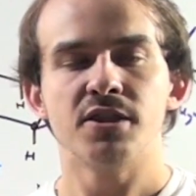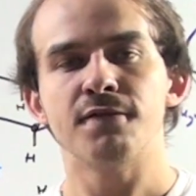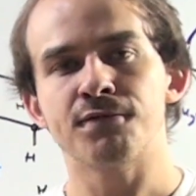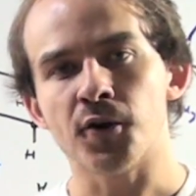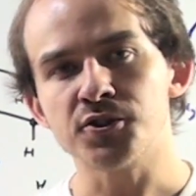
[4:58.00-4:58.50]
the
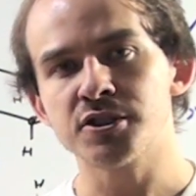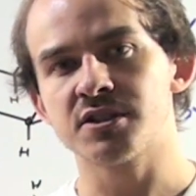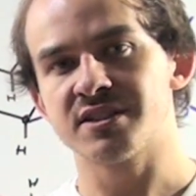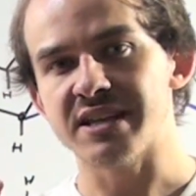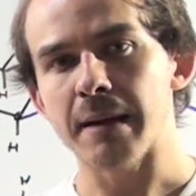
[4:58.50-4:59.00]

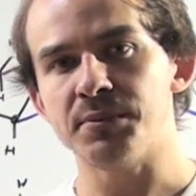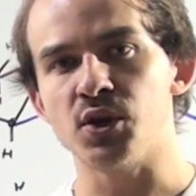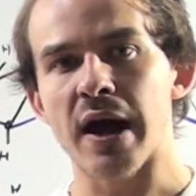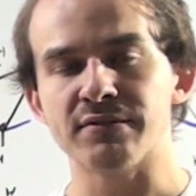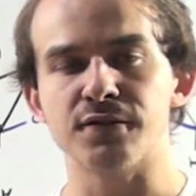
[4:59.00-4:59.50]
first step
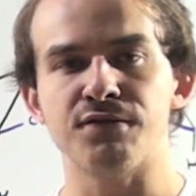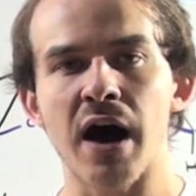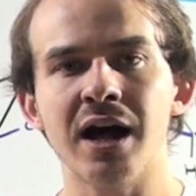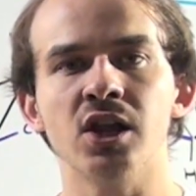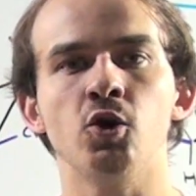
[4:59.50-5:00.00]
you have to
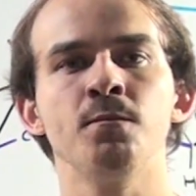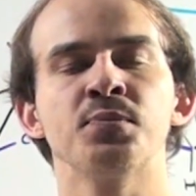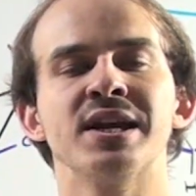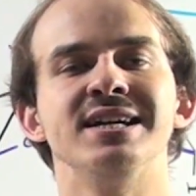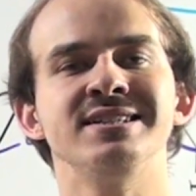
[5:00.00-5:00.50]
follow
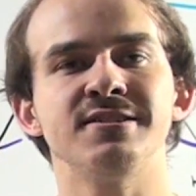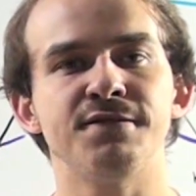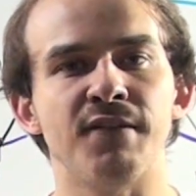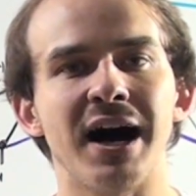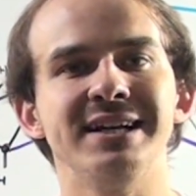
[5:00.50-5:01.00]
is to
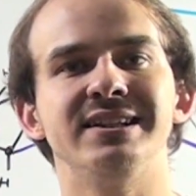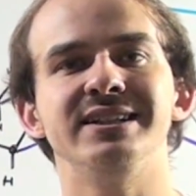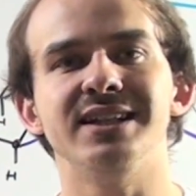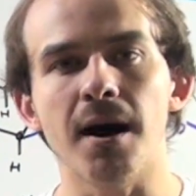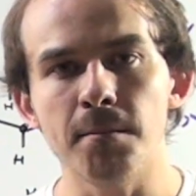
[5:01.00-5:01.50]
find the
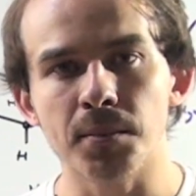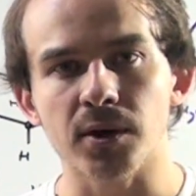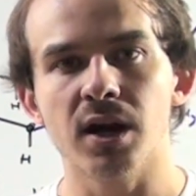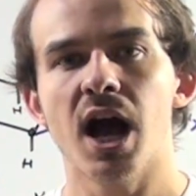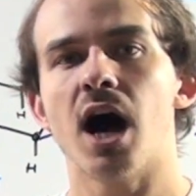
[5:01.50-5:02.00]

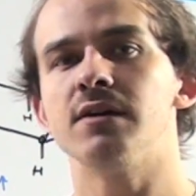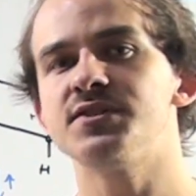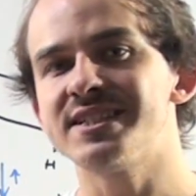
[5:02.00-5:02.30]
number of